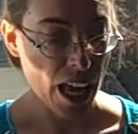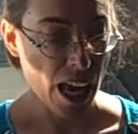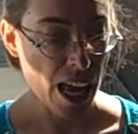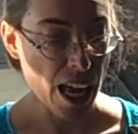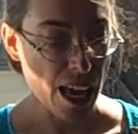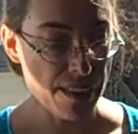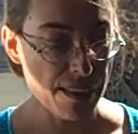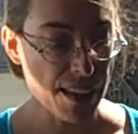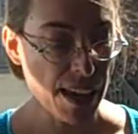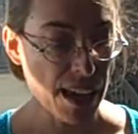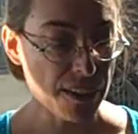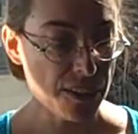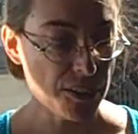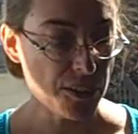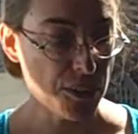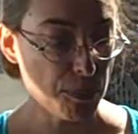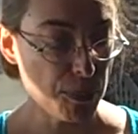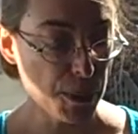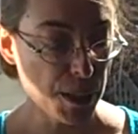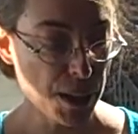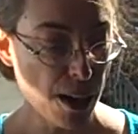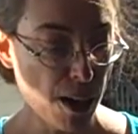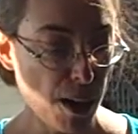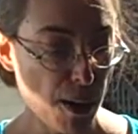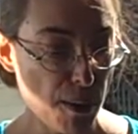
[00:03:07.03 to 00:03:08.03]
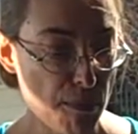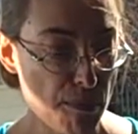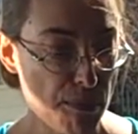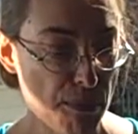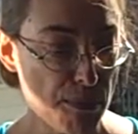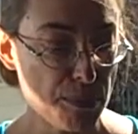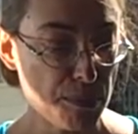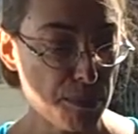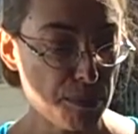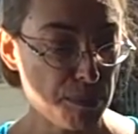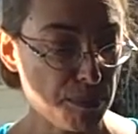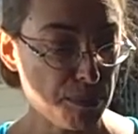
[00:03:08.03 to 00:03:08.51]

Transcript: And that's become